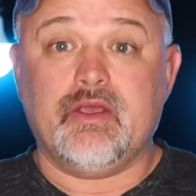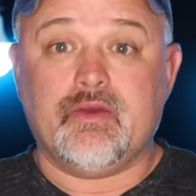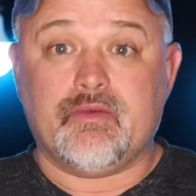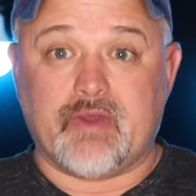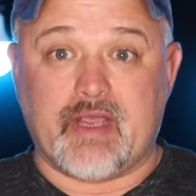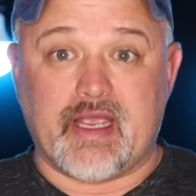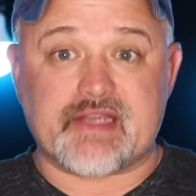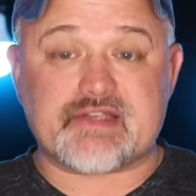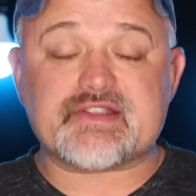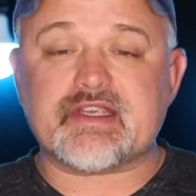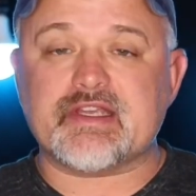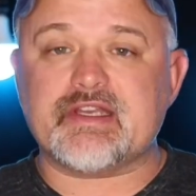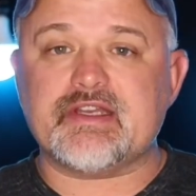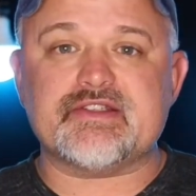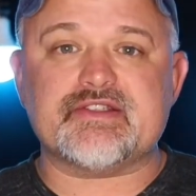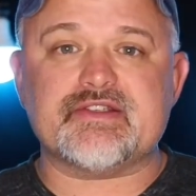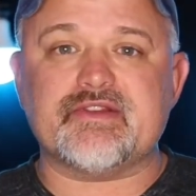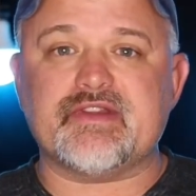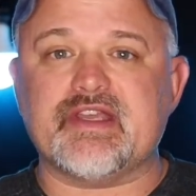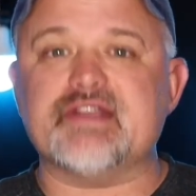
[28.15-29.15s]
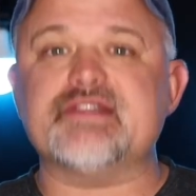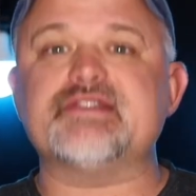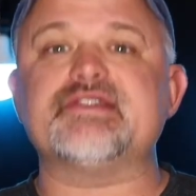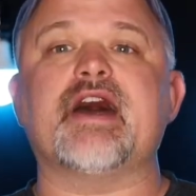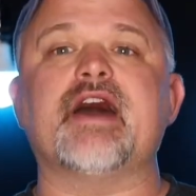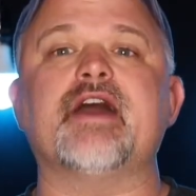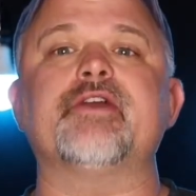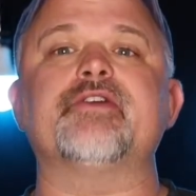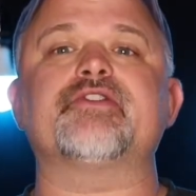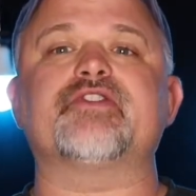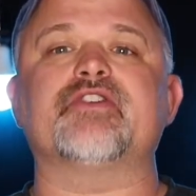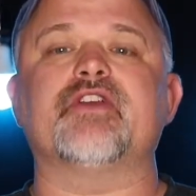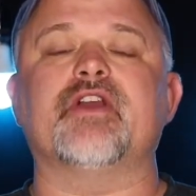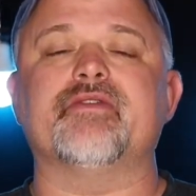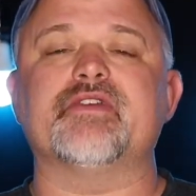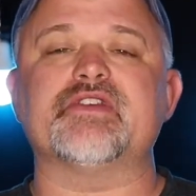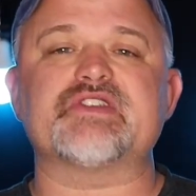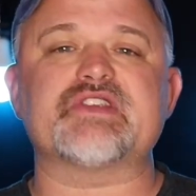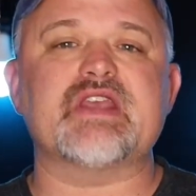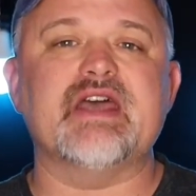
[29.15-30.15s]
We're actually going to do the entire
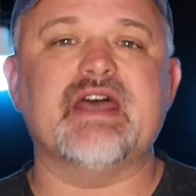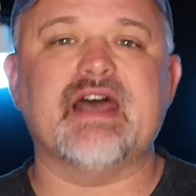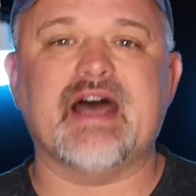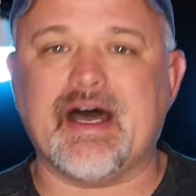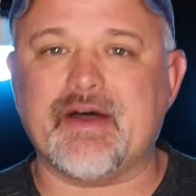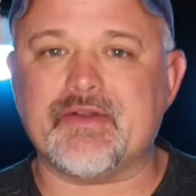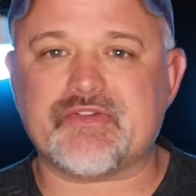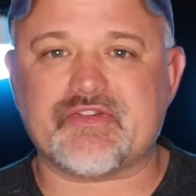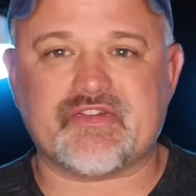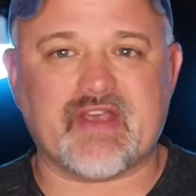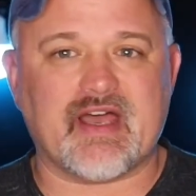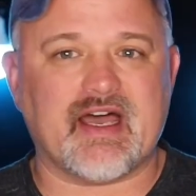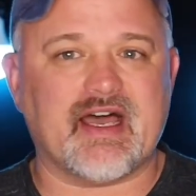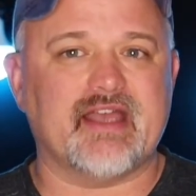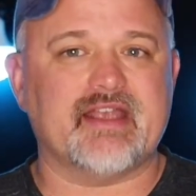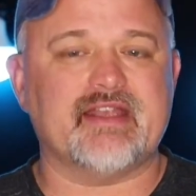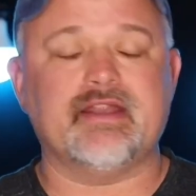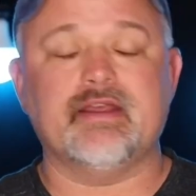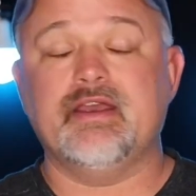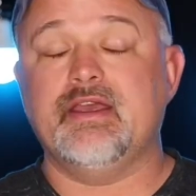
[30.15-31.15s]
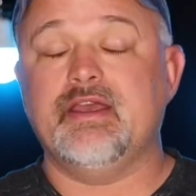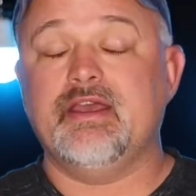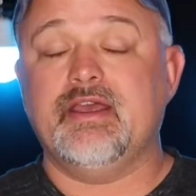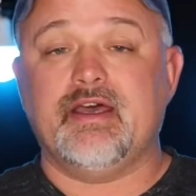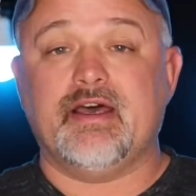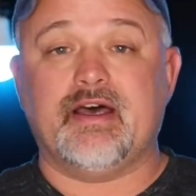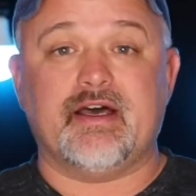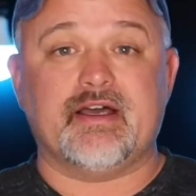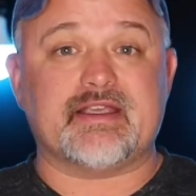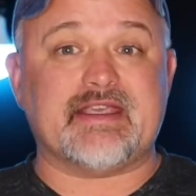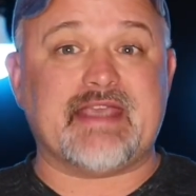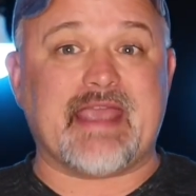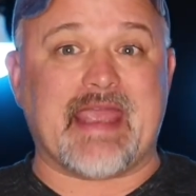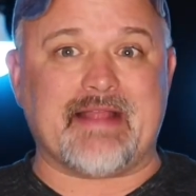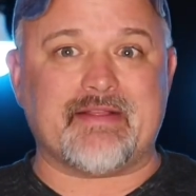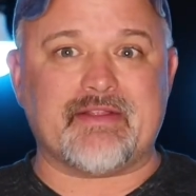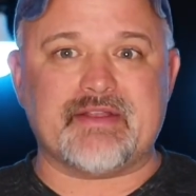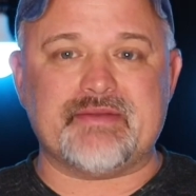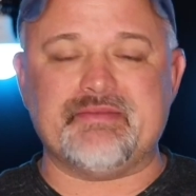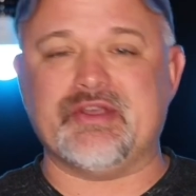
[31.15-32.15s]
service outside uh,
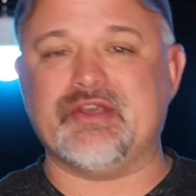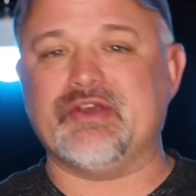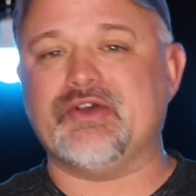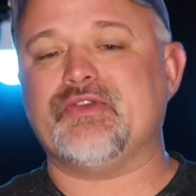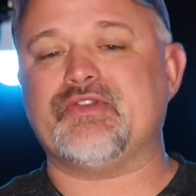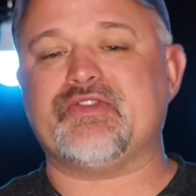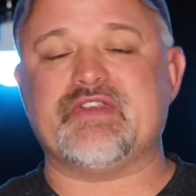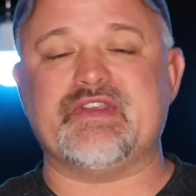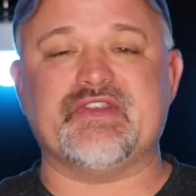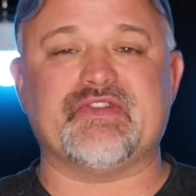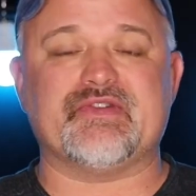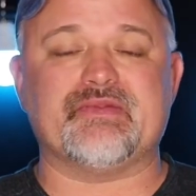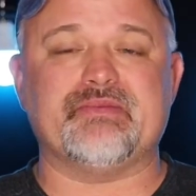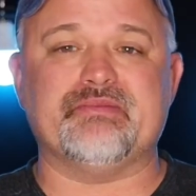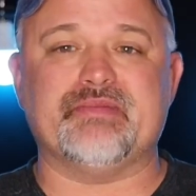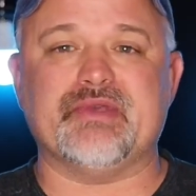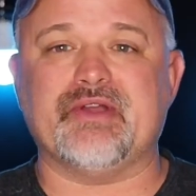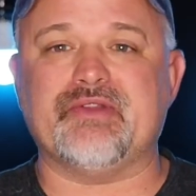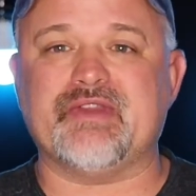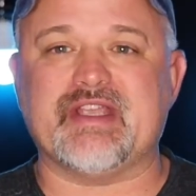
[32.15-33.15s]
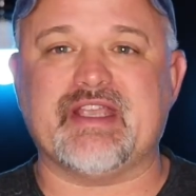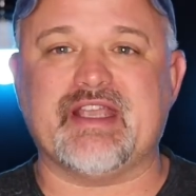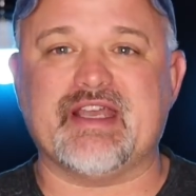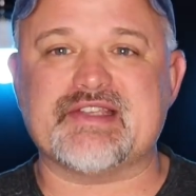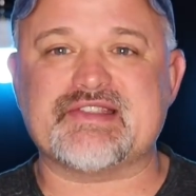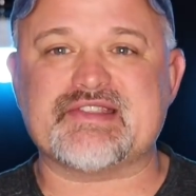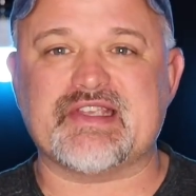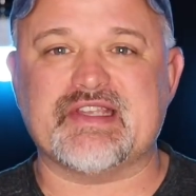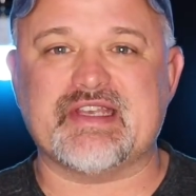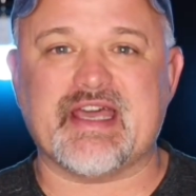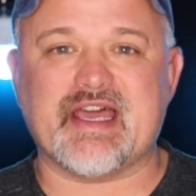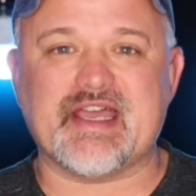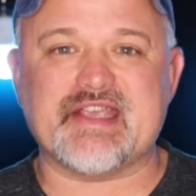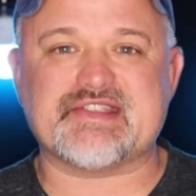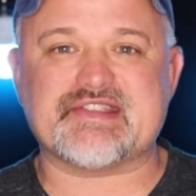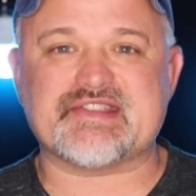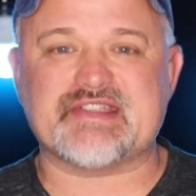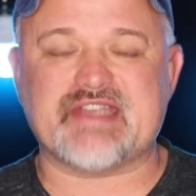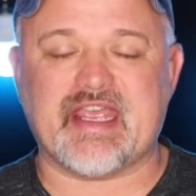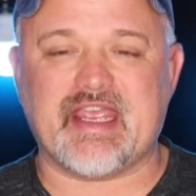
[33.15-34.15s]
Kalen Mills is building us a nice
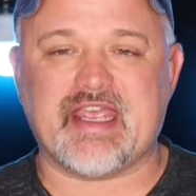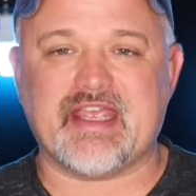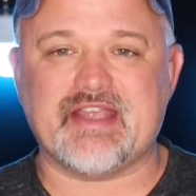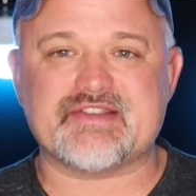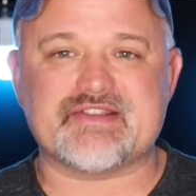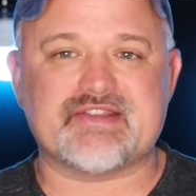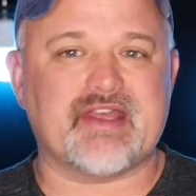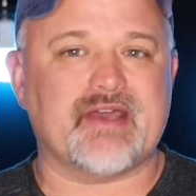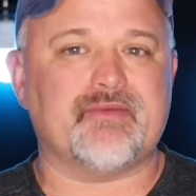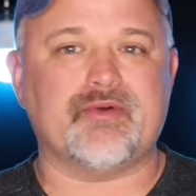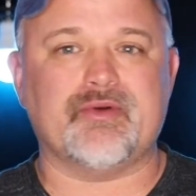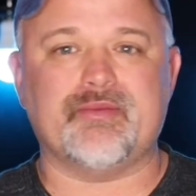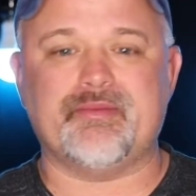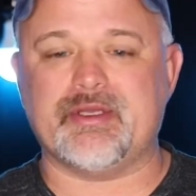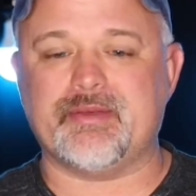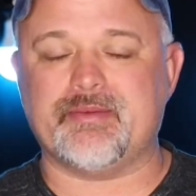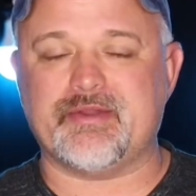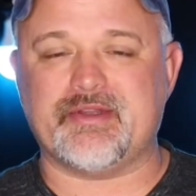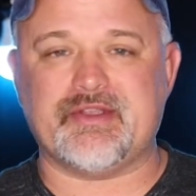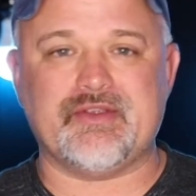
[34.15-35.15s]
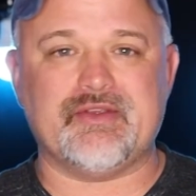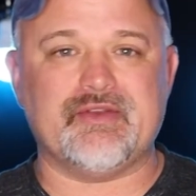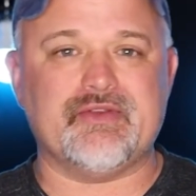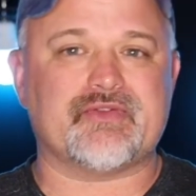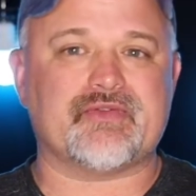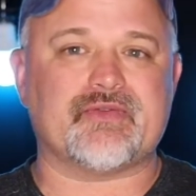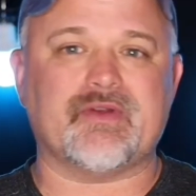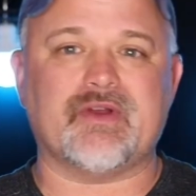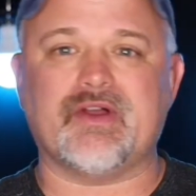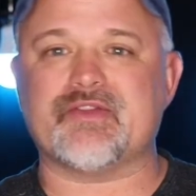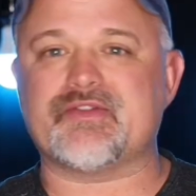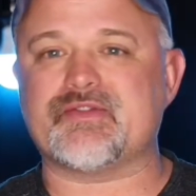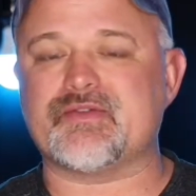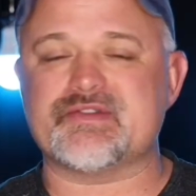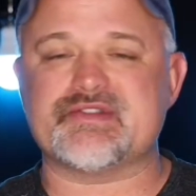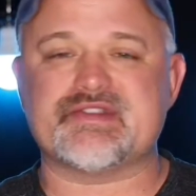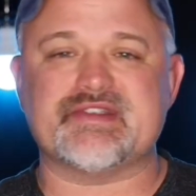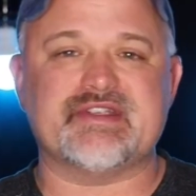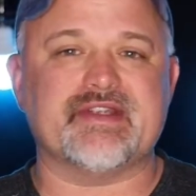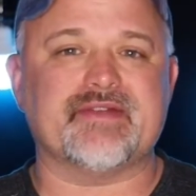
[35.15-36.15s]
stage that we'll be able to use for all
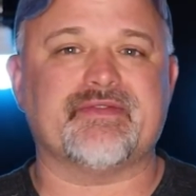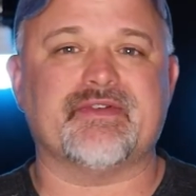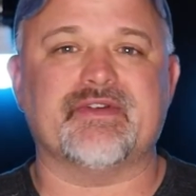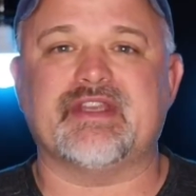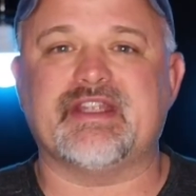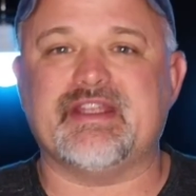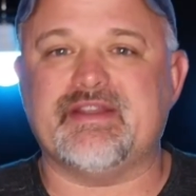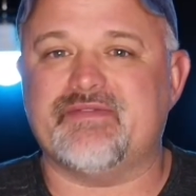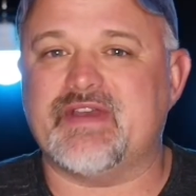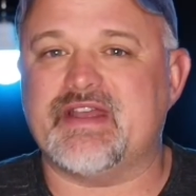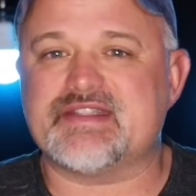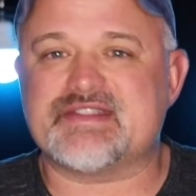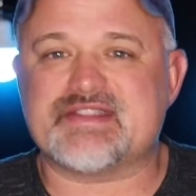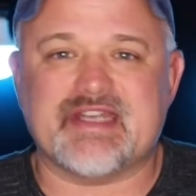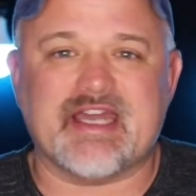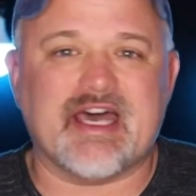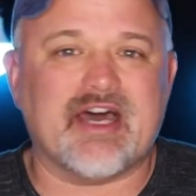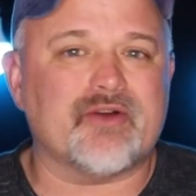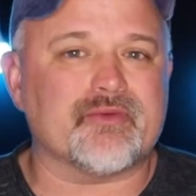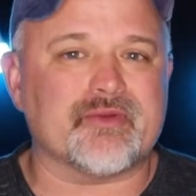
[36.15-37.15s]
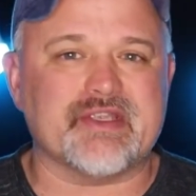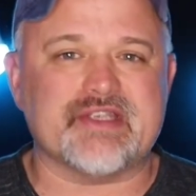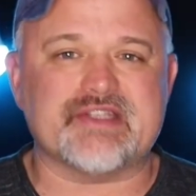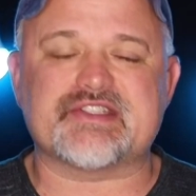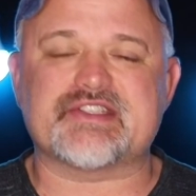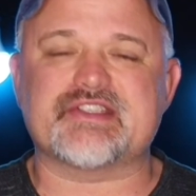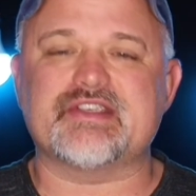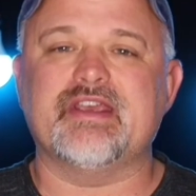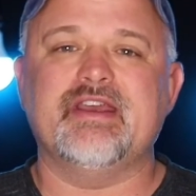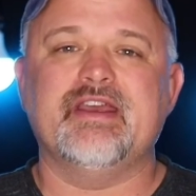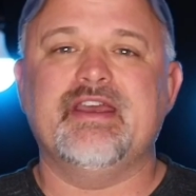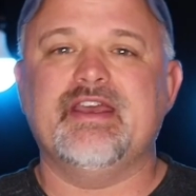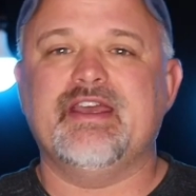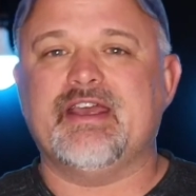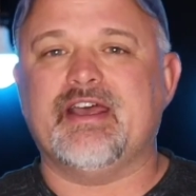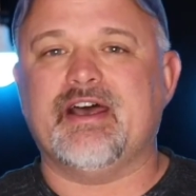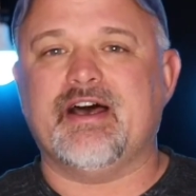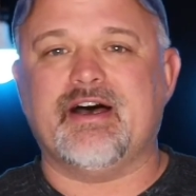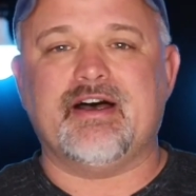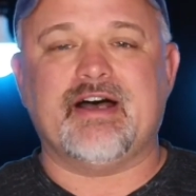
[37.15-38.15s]
sorts of different events and outreach
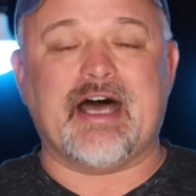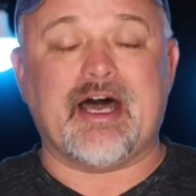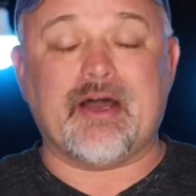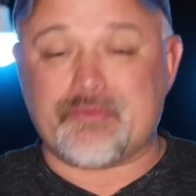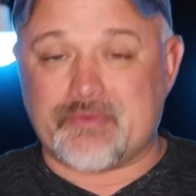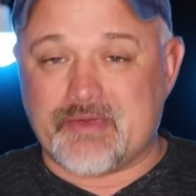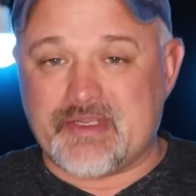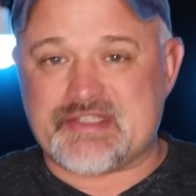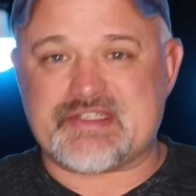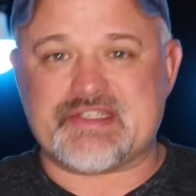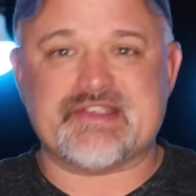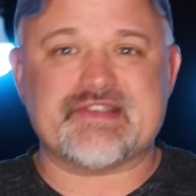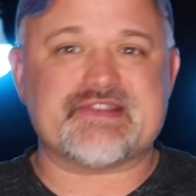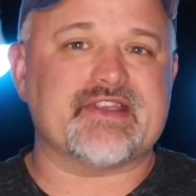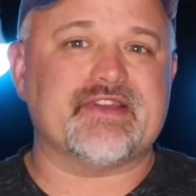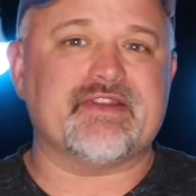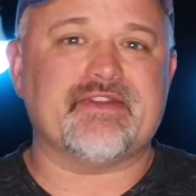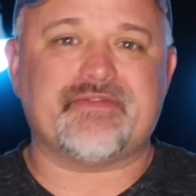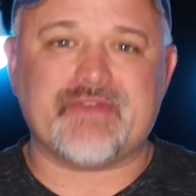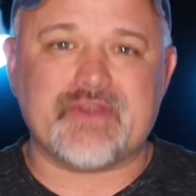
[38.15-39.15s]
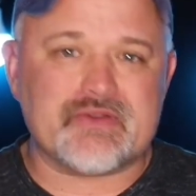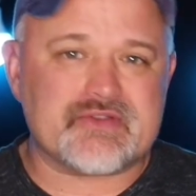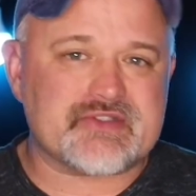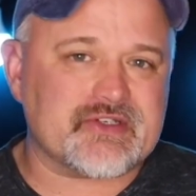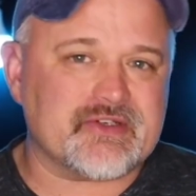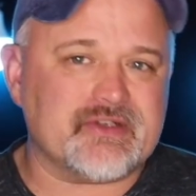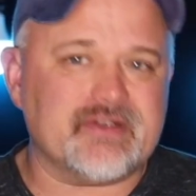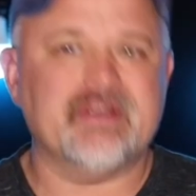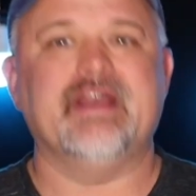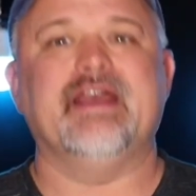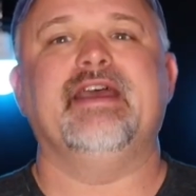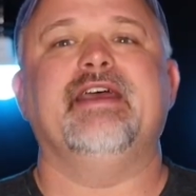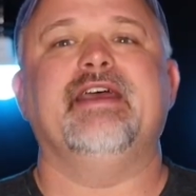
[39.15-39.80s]
uh, outreaches in the future.